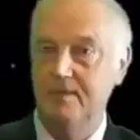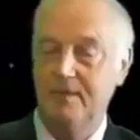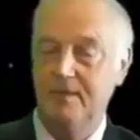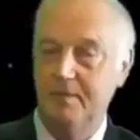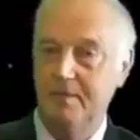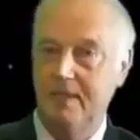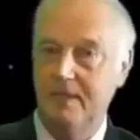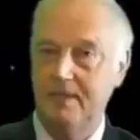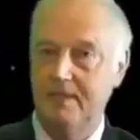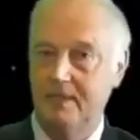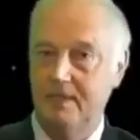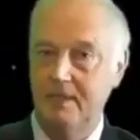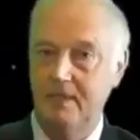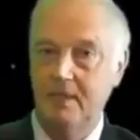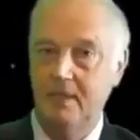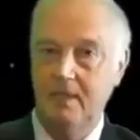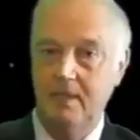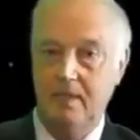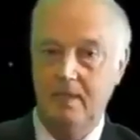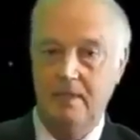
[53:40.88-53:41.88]
world
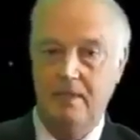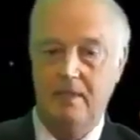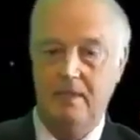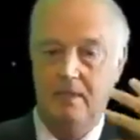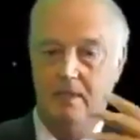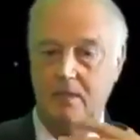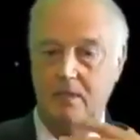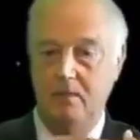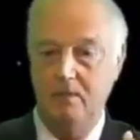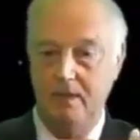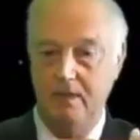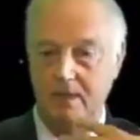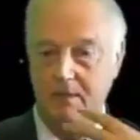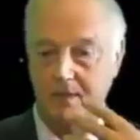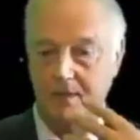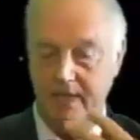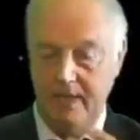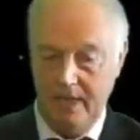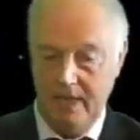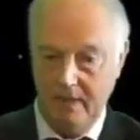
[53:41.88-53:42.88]
domination, that
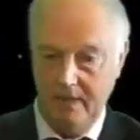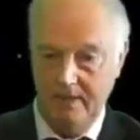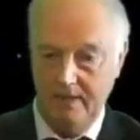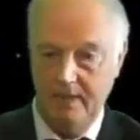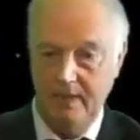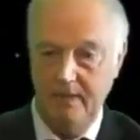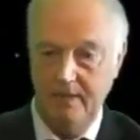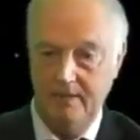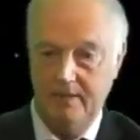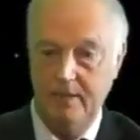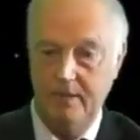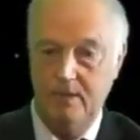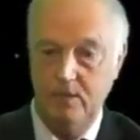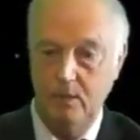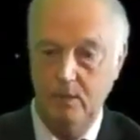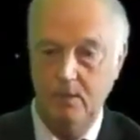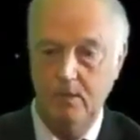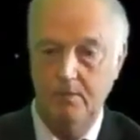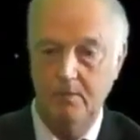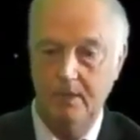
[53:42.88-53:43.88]
we, we allow ourselves to
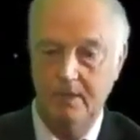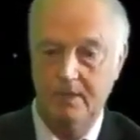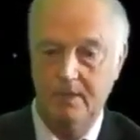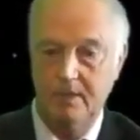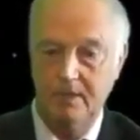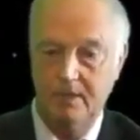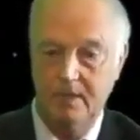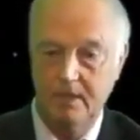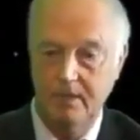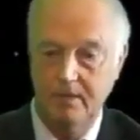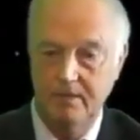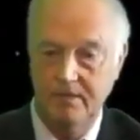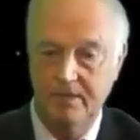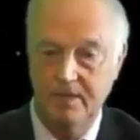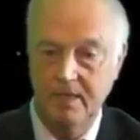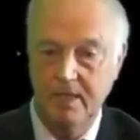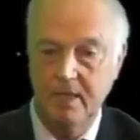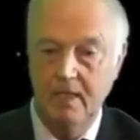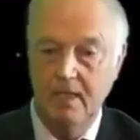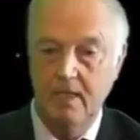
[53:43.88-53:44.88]
talk amongst
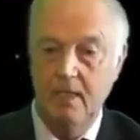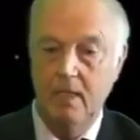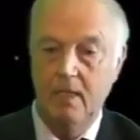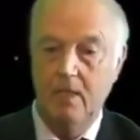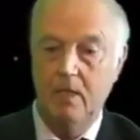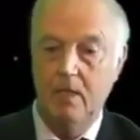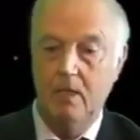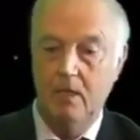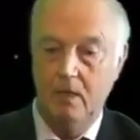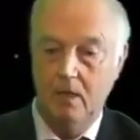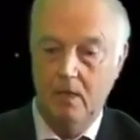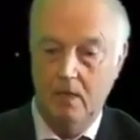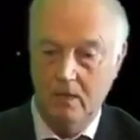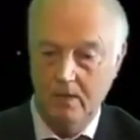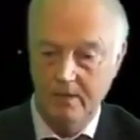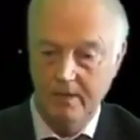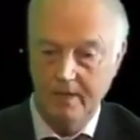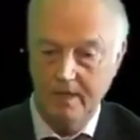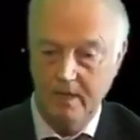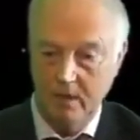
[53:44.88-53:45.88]
ourselves
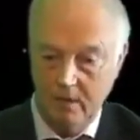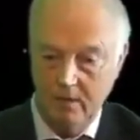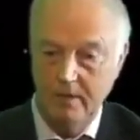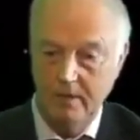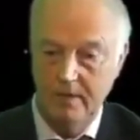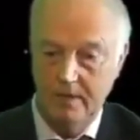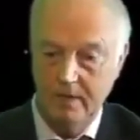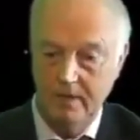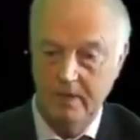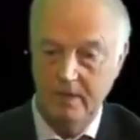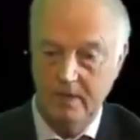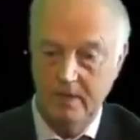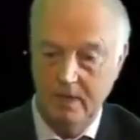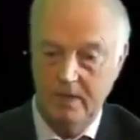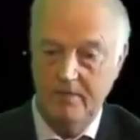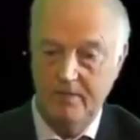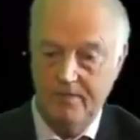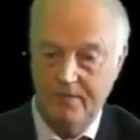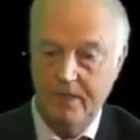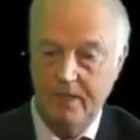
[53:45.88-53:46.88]
on the origin
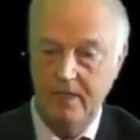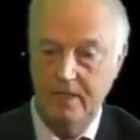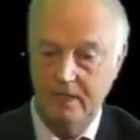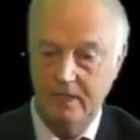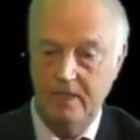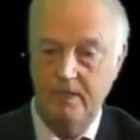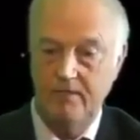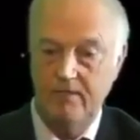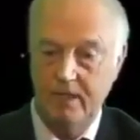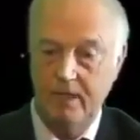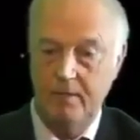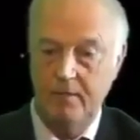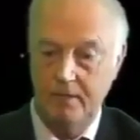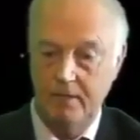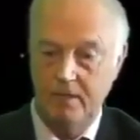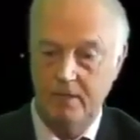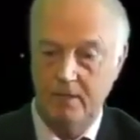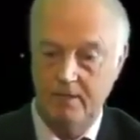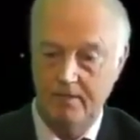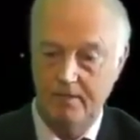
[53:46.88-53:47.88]
and, phase
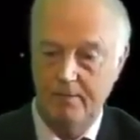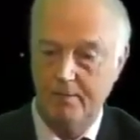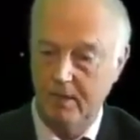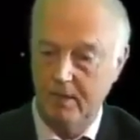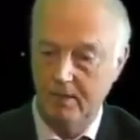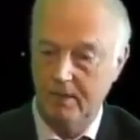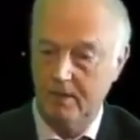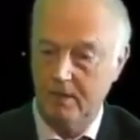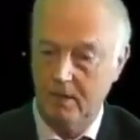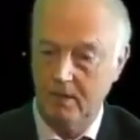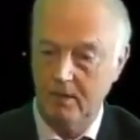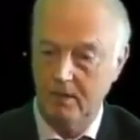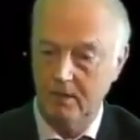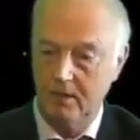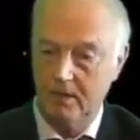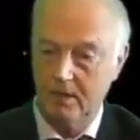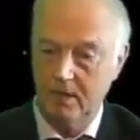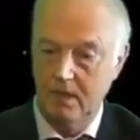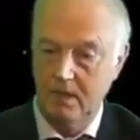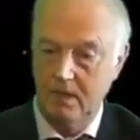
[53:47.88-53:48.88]
development of the
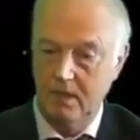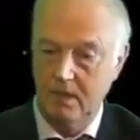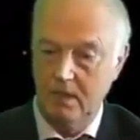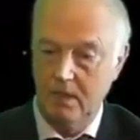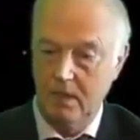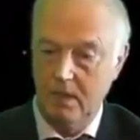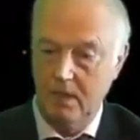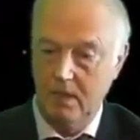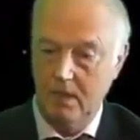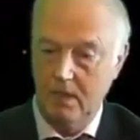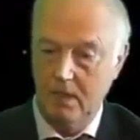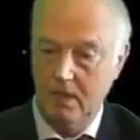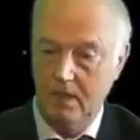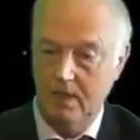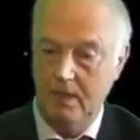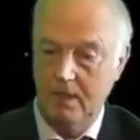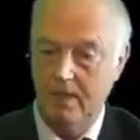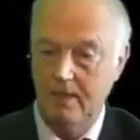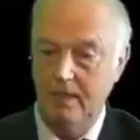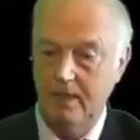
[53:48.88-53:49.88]
protocols uh,
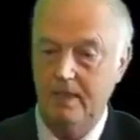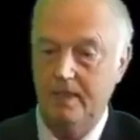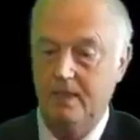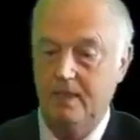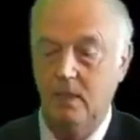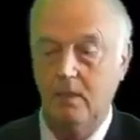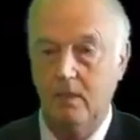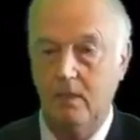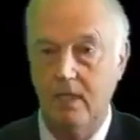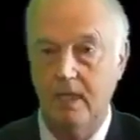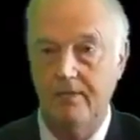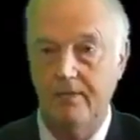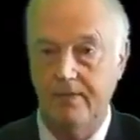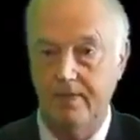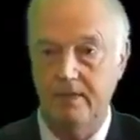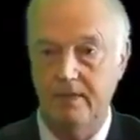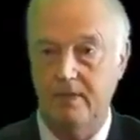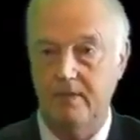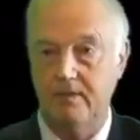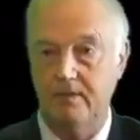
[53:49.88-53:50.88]
and, uh, and the historical
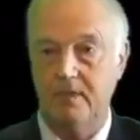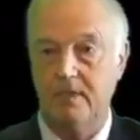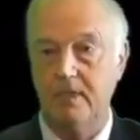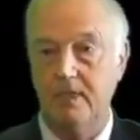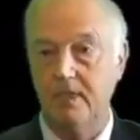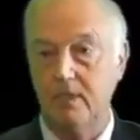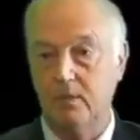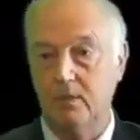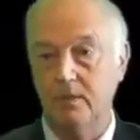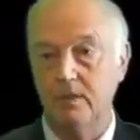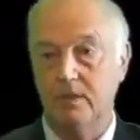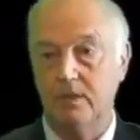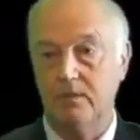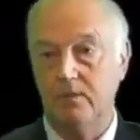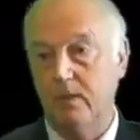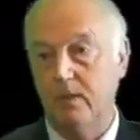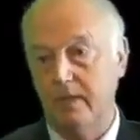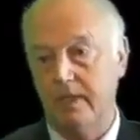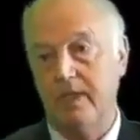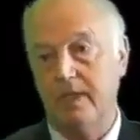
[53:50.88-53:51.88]
evidence of the
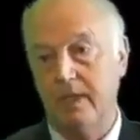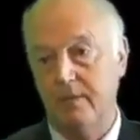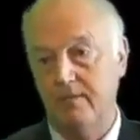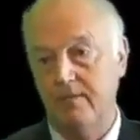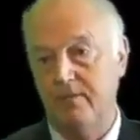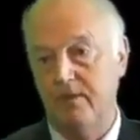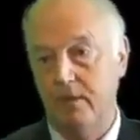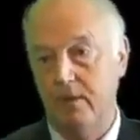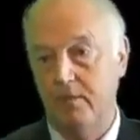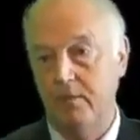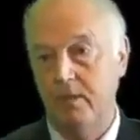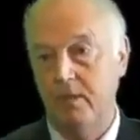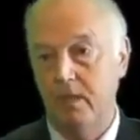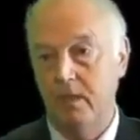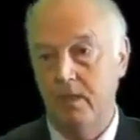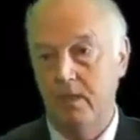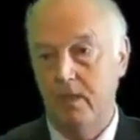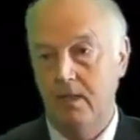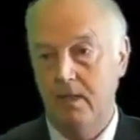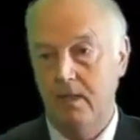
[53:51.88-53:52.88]
sequence of where it came from
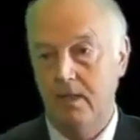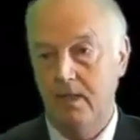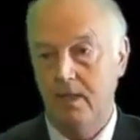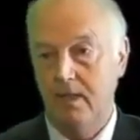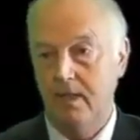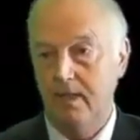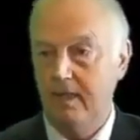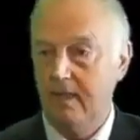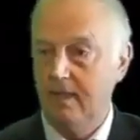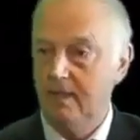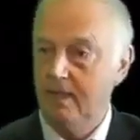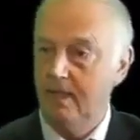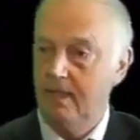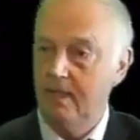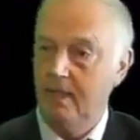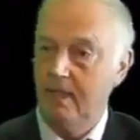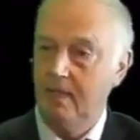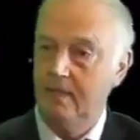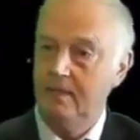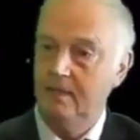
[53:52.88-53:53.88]
uh, and,
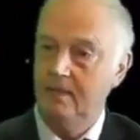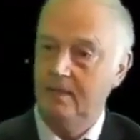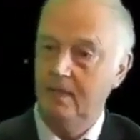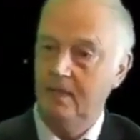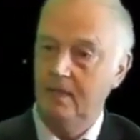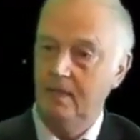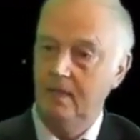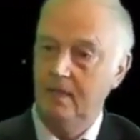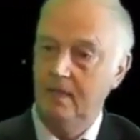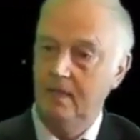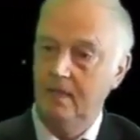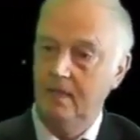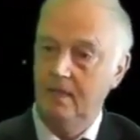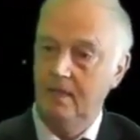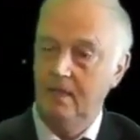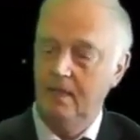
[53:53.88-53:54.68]
and uh,